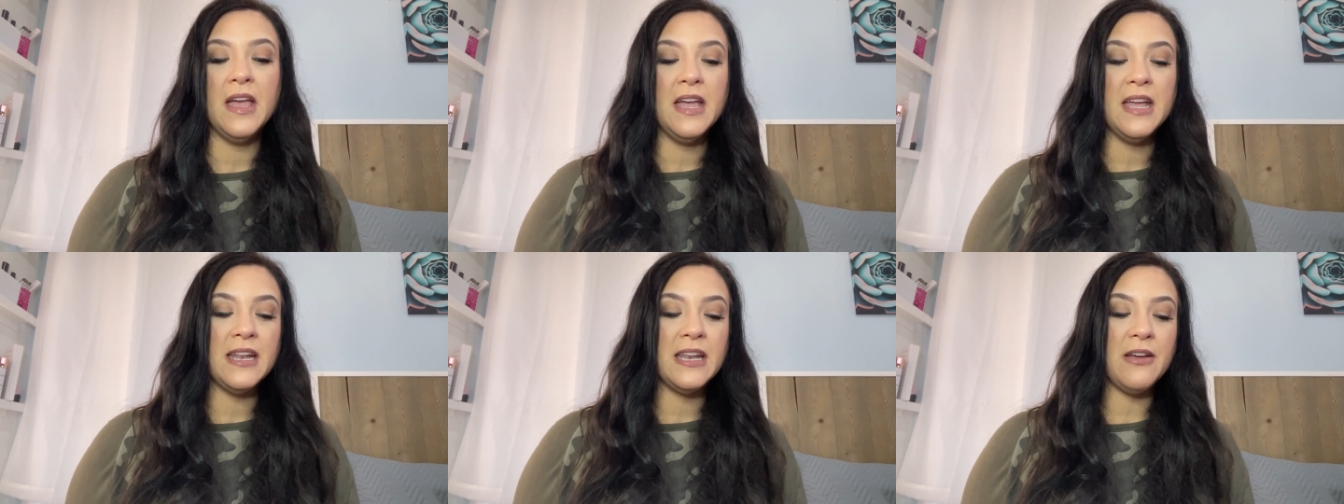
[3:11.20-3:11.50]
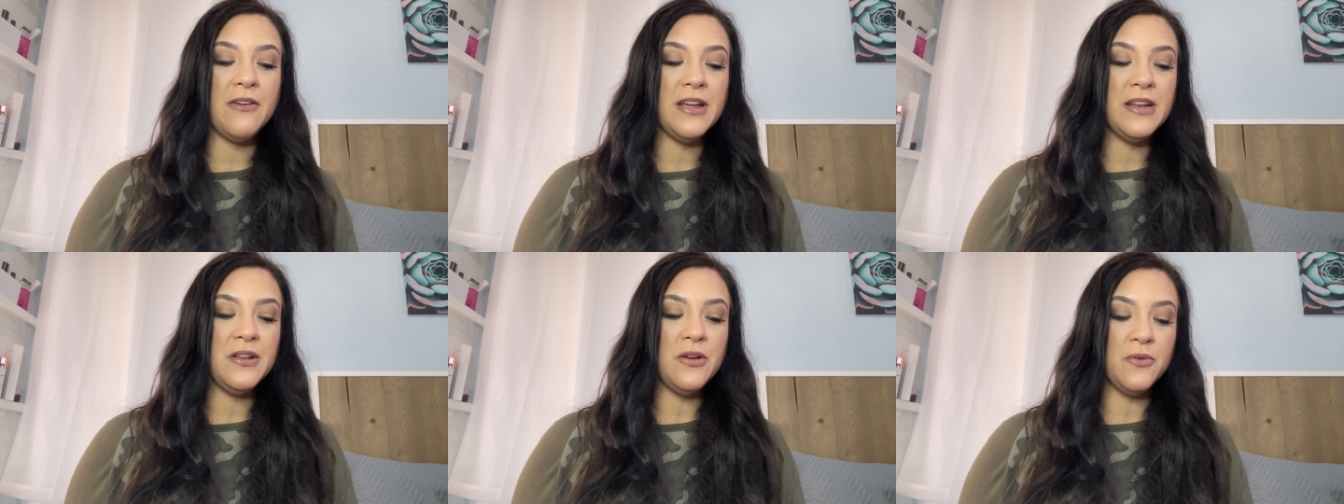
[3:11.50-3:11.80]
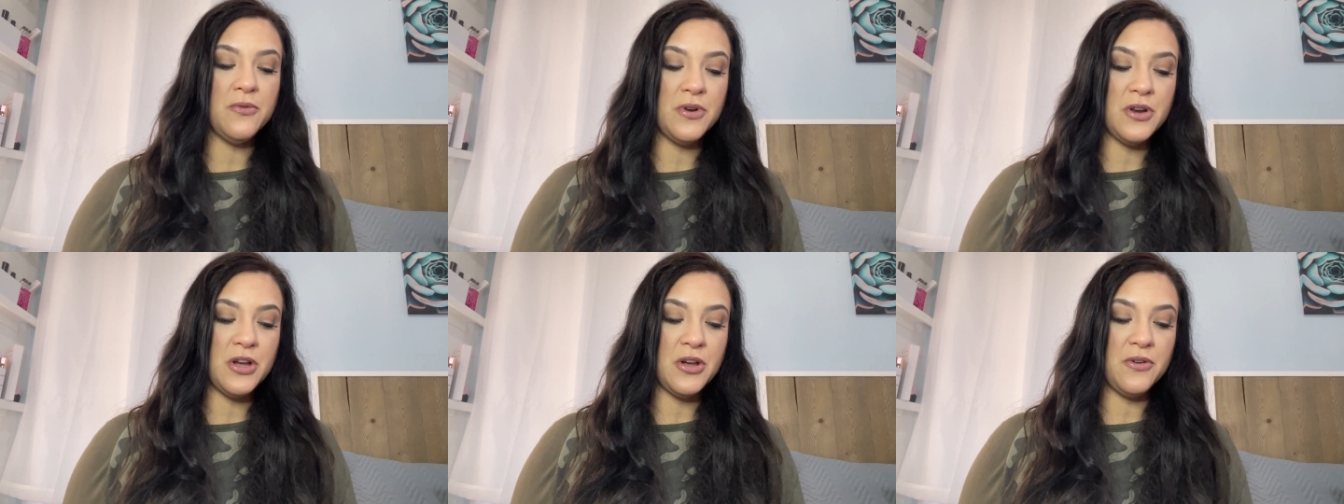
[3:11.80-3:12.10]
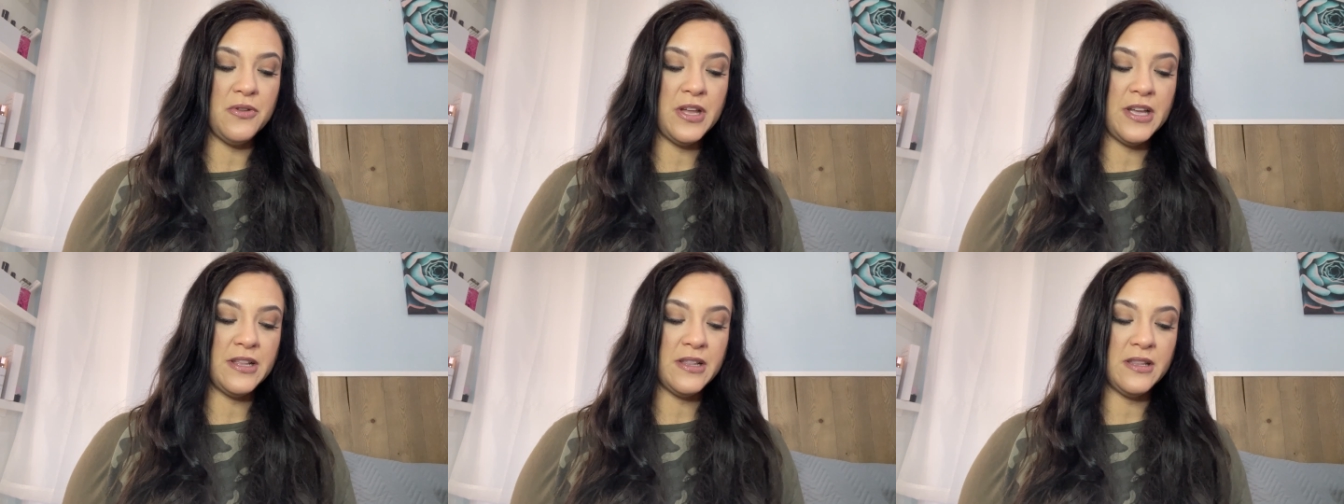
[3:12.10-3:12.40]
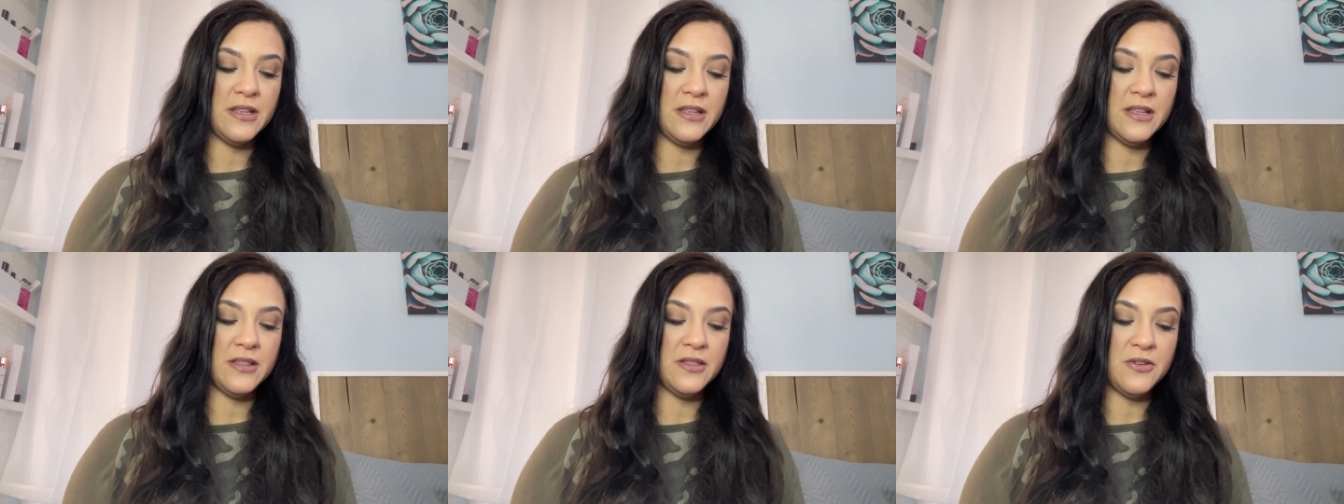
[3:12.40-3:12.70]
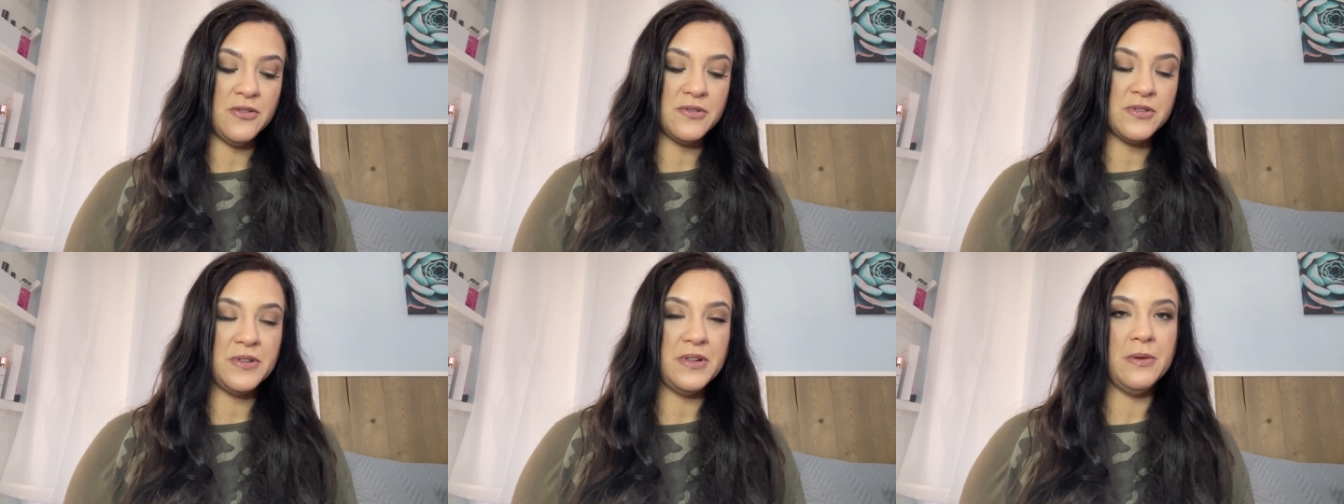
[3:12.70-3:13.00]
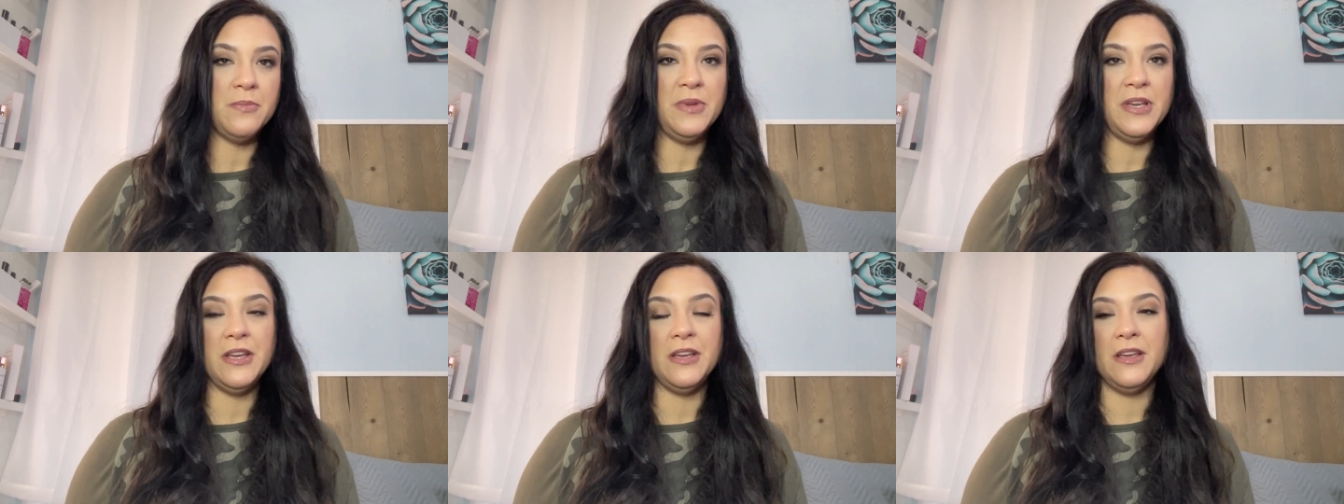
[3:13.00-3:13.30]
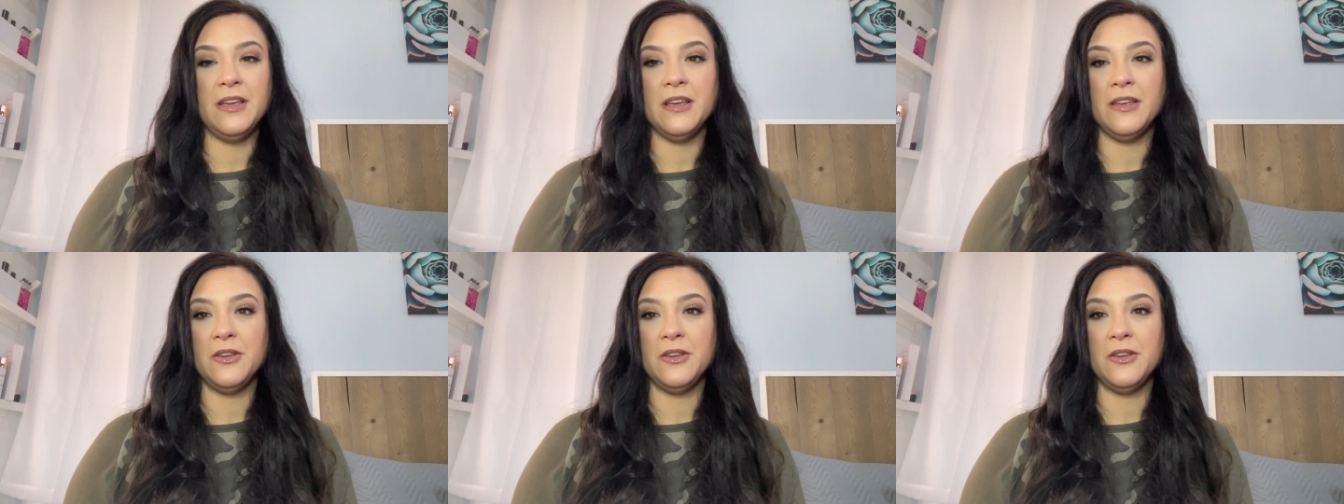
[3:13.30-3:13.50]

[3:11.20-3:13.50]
Now, I don't know, like, there's going to be,